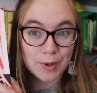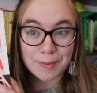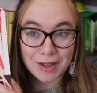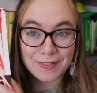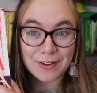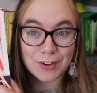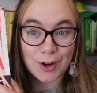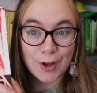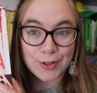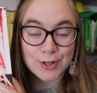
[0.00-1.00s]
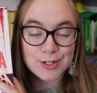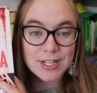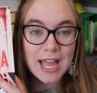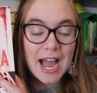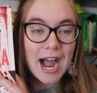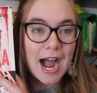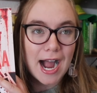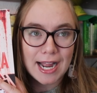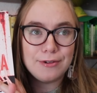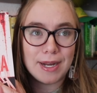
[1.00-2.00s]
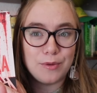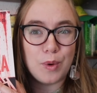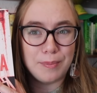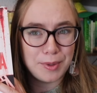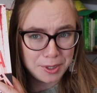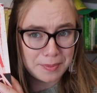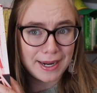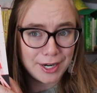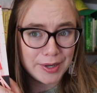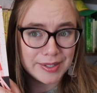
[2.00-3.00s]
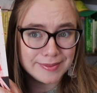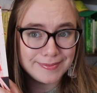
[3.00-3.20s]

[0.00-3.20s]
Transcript: one of my favorite authors. I read one book by her